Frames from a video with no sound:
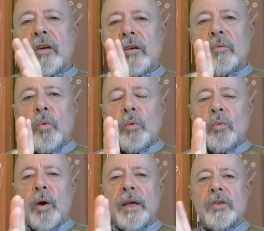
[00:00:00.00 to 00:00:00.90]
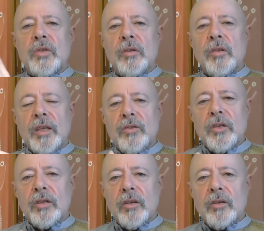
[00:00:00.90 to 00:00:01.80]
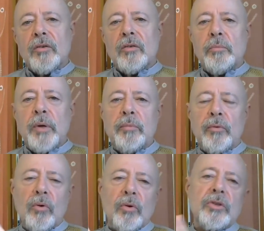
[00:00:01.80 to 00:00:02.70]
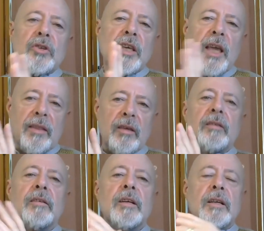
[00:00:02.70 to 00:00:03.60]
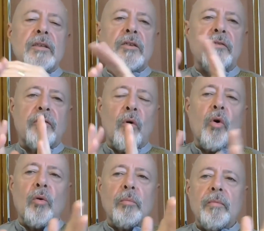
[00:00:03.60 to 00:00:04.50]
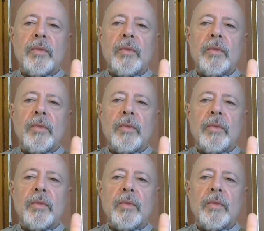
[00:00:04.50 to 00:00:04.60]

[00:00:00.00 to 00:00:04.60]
ways that things can be brought together to form